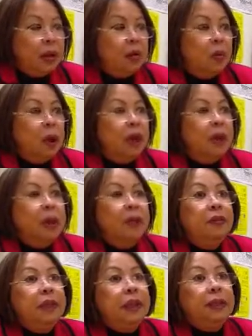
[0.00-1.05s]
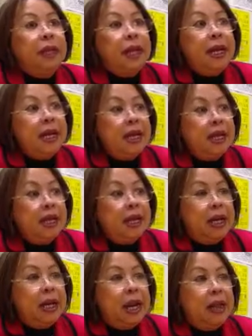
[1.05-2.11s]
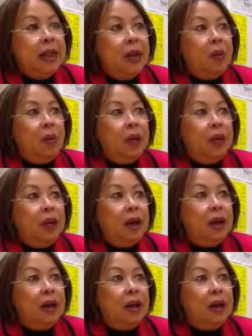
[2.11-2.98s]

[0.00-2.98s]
relatives at sea. And there was